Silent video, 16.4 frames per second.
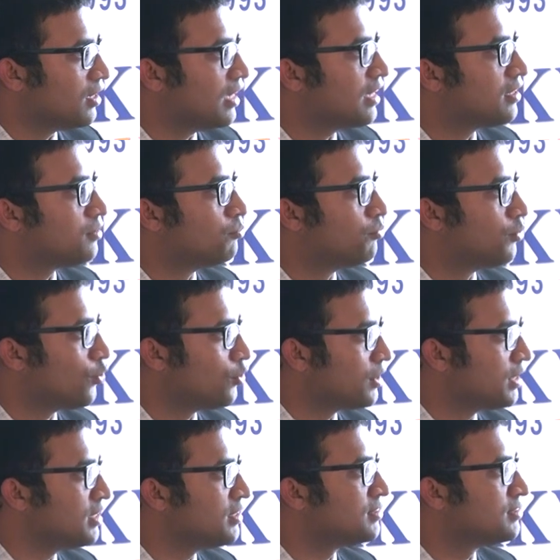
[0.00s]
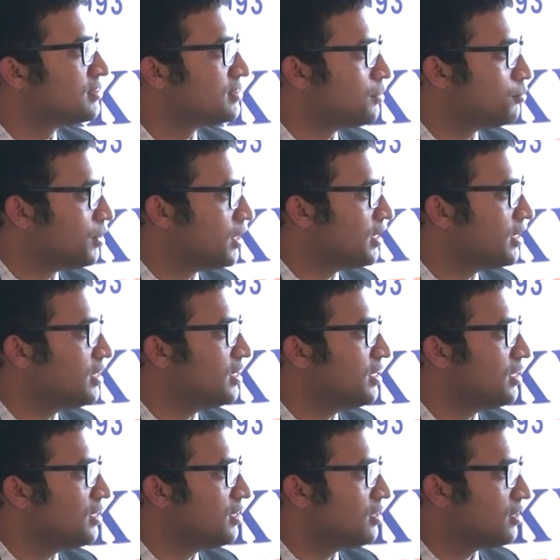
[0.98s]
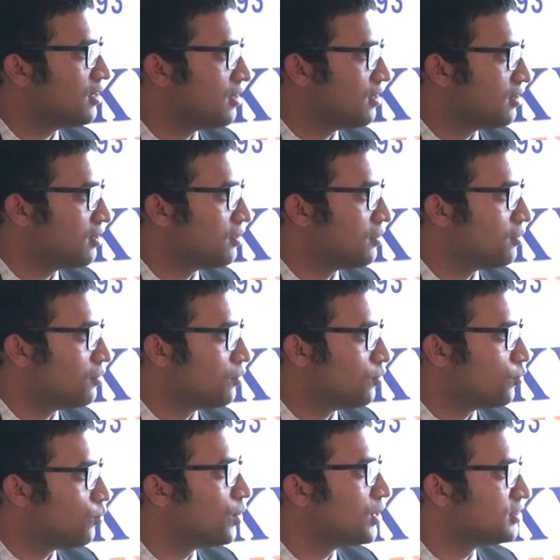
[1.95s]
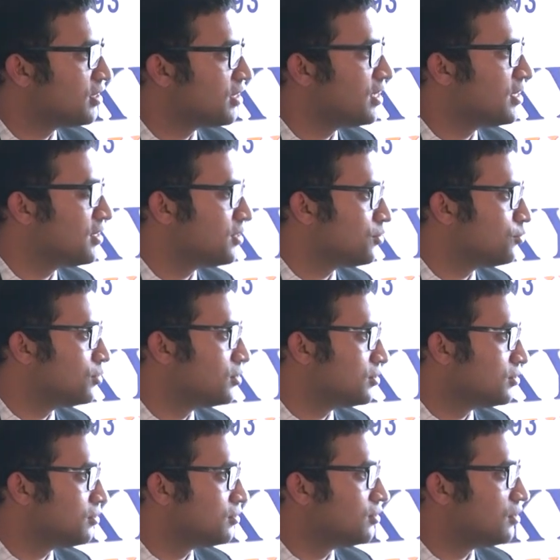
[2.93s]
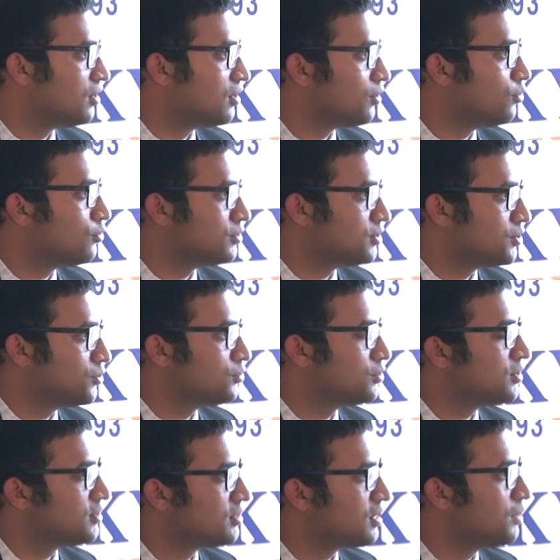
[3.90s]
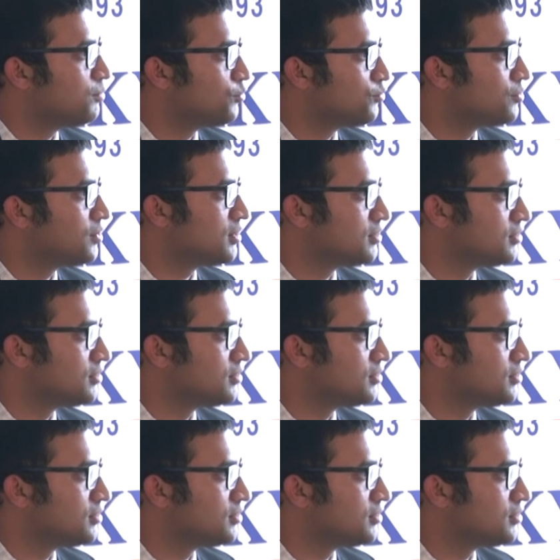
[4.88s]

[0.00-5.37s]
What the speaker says: it brought in stability once again to the constitutional scheme.